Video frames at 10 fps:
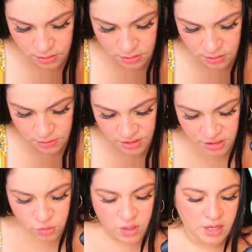And this is
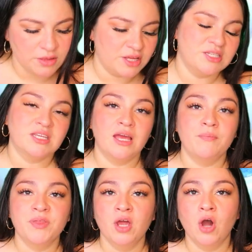why they say,
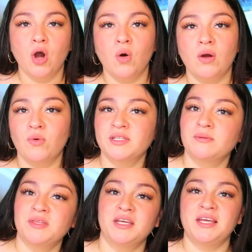oh, I want
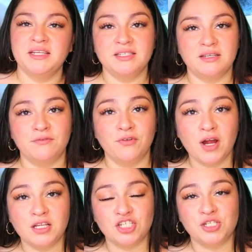something easy.
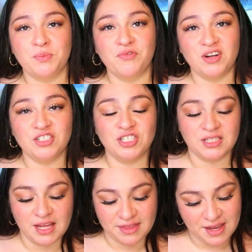French is
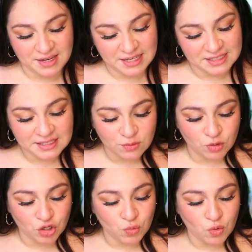not that easy when
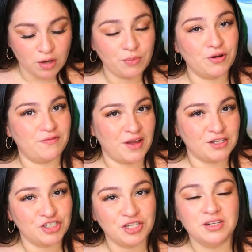you want
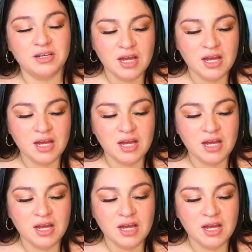perfection.